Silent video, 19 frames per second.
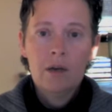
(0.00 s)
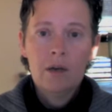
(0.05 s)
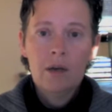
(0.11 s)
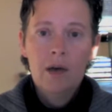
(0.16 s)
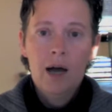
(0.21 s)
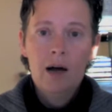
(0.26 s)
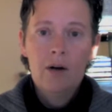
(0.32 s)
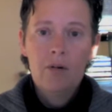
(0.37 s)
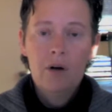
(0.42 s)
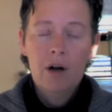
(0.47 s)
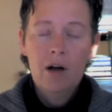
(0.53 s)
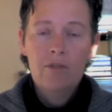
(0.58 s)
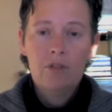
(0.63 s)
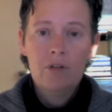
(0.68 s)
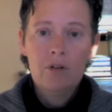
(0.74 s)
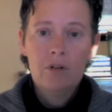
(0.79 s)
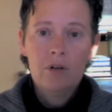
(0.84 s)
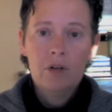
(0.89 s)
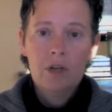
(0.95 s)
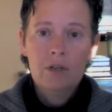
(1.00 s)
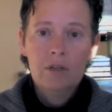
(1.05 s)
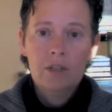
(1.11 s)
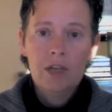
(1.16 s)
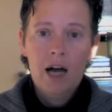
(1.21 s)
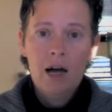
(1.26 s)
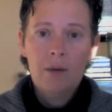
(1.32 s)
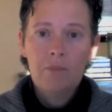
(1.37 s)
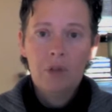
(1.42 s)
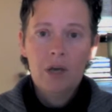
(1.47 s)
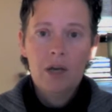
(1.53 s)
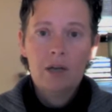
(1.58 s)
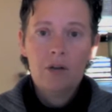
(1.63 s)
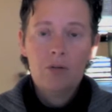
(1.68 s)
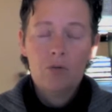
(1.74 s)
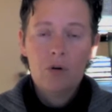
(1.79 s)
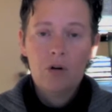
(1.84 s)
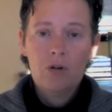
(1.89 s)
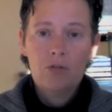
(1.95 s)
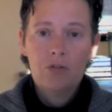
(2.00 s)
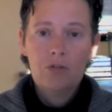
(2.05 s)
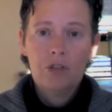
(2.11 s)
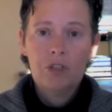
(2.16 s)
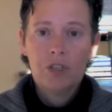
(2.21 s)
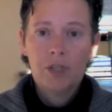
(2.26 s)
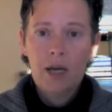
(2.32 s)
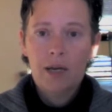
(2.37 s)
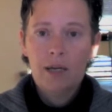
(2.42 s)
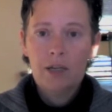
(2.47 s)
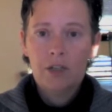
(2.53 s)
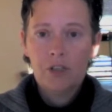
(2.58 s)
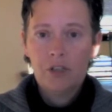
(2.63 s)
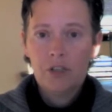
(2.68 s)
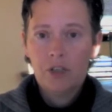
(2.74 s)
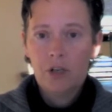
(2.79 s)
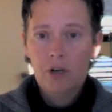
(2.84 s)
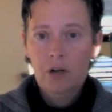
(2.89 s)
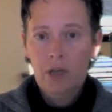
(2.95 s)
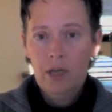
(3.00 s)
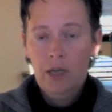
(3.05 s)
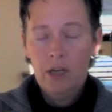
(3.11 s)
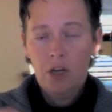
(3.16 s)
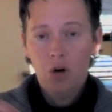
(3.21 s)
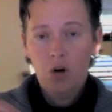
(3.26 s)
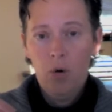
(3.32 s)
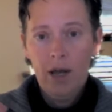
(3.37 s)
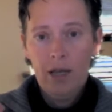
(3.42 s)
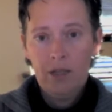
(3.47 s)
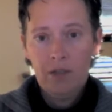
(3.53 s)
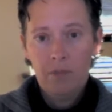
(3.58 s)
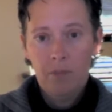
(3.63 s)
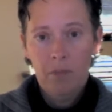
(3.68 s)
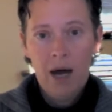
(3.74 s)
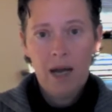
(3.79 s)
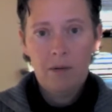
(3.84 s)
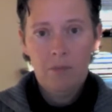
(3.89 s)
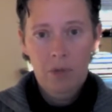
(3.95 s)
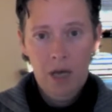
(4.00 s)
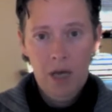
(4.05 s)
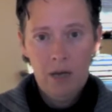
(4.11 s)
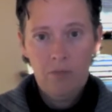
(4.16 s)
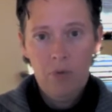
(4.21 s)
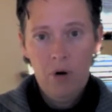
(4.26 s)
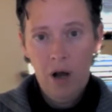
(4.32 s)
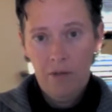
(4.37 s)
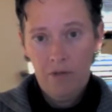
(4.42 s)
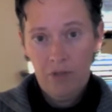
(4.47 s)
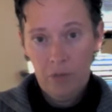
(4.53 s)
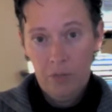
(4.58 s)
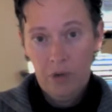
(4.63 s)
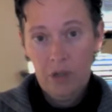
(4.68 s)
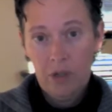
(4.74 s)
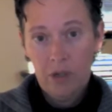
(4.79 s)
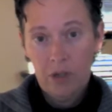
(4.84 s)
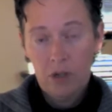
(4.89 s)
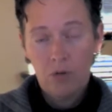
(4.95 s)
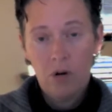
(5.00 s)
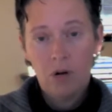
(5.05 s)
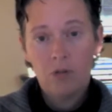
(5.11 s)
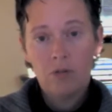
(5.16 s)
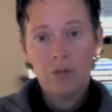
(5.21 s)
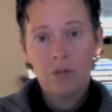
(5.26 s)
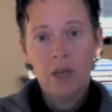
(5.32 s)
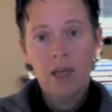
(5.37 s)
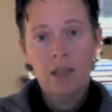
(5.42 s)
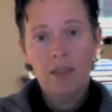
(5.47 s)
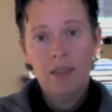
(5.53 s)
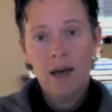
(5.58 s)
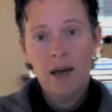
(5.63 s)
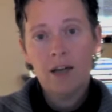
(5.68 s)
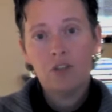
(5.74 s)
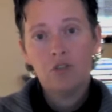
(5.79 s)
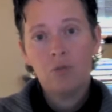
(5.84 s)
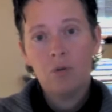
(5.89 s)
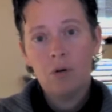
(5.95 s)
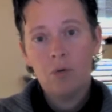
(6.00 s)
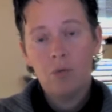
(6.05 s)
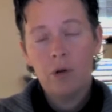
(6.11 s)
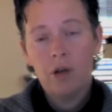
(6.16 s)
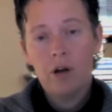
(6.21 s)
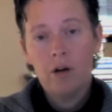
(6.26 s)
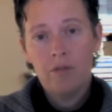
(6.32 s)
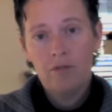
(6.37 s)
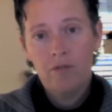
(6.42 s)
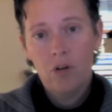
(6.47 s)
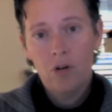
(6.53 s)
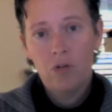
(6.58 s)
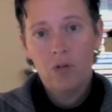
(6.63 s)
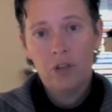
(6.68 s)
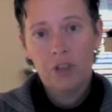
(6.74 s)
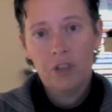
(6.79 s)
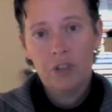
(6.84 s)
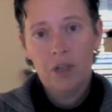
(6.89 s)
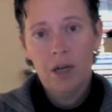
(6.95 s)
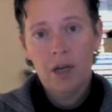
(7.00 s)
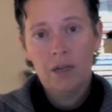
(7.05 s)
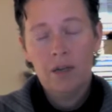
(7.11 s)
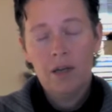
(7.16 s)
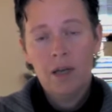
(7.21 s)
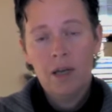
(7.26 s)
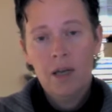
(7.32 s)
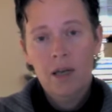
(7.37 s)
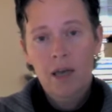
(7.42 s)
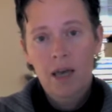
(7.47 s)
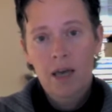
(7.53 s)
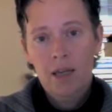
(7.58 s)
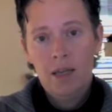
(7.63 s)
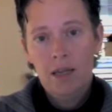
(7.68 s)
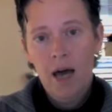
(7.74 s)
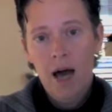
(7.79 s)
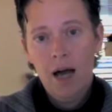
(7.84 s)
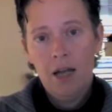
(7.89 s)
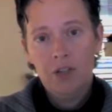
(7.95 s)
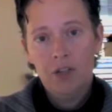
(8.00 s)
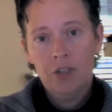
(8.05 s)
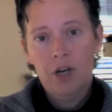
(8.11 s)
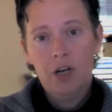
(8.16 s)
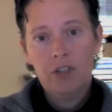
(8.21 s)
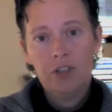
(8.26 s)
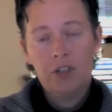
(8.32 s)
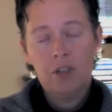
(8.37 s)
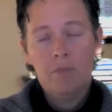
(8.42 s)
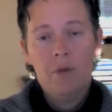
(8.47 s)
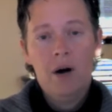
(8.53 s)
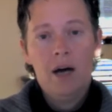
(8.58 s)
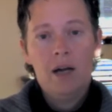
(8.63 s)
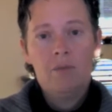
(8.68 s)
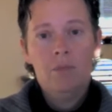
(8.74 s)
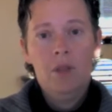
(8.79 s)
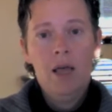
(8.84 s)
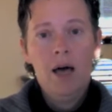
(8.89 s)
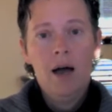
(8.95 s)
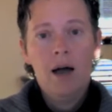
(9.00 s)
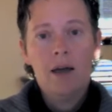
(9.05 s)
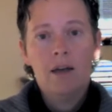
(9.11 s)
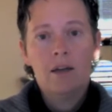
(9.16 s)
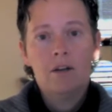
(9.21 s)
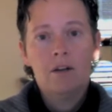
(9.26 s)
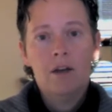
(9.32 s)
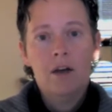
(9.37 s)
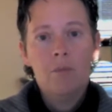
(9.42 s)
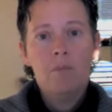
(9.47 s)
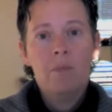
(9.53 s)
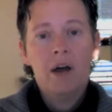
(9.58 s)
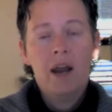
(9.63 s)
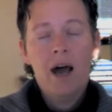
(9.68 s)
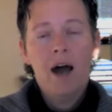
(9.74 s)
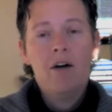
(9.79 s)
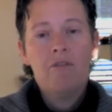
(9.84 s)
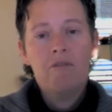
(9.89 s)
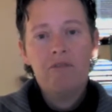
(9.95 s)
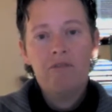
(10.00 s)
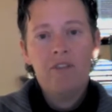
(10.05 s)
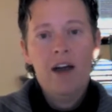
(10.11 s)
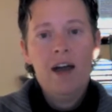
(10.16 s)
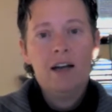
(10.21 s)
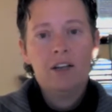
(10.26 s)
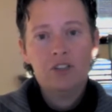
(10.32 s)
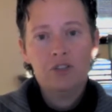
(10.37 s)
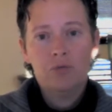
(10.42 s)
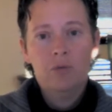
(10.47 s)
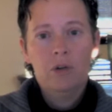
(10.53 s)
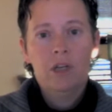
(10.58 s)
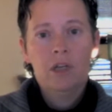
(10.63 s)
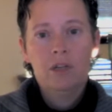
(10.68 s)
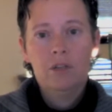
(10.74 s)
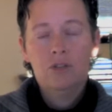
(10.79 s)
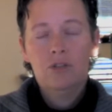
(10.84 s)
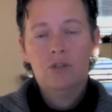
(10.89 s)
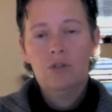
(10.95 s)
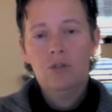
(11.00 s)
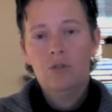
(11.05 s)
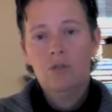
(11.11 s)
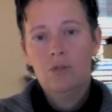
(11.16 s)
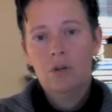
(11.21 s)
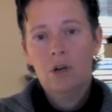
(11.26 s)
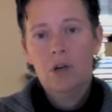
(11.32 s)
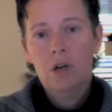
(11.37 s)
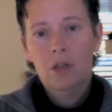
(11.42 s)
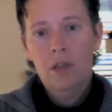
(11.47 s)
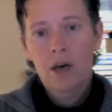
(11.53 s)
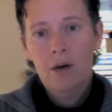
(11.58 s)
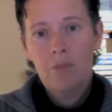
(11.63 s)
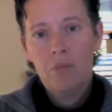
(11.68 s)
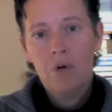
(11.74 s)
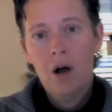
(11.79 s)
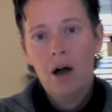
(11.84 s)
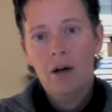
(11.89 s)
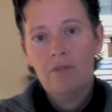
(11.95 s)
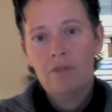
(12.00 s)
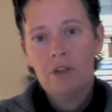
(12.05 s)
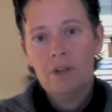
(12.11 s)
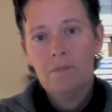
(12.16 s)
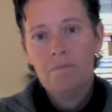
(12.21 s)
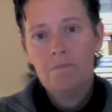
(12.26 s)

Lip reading: However, top-line growth does not necessarily equate to bottom-line profitability growth, and that's what we are focused on. And not just the bottom line, but how fast we get to that profit.